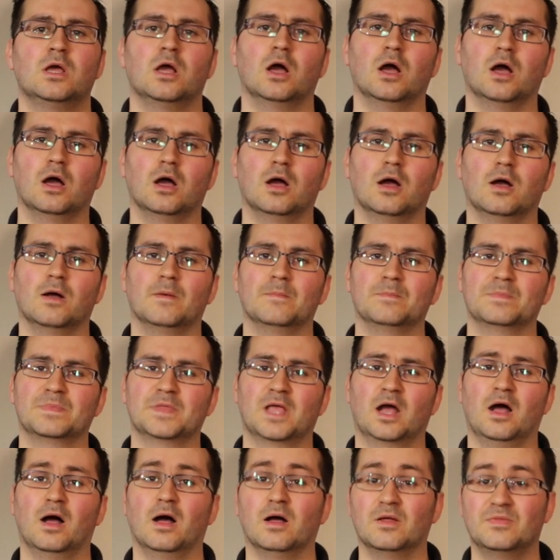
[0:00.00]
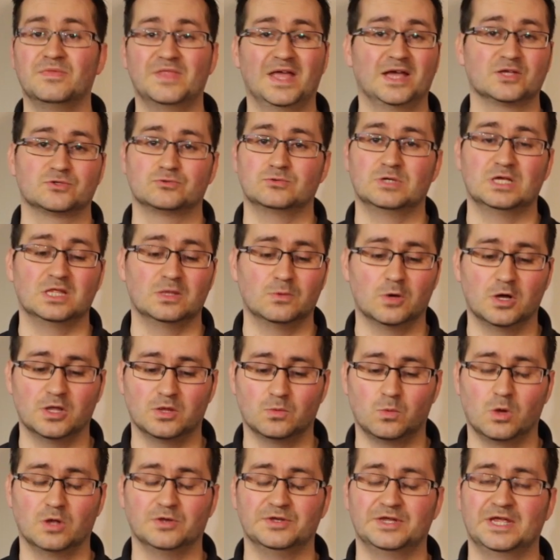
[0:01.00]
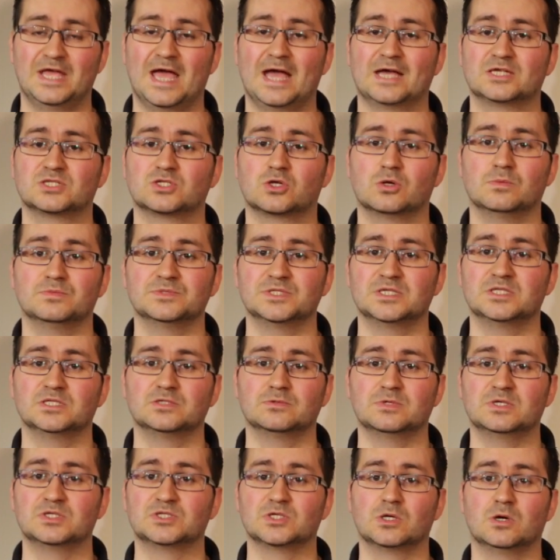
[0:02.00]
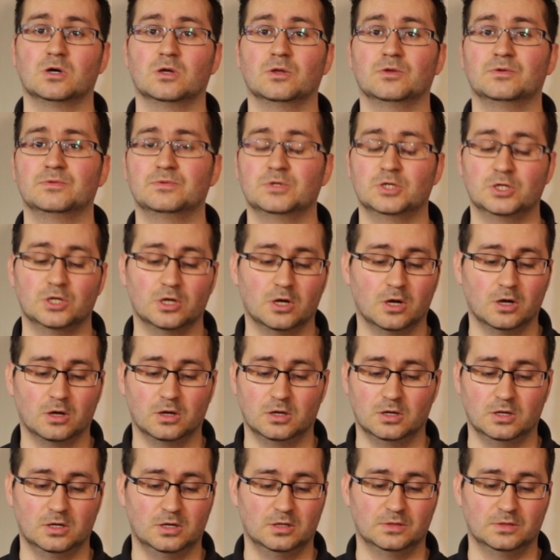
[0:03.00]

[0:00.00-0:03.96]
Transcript: And that's really where the 1DX comes into its own, you know,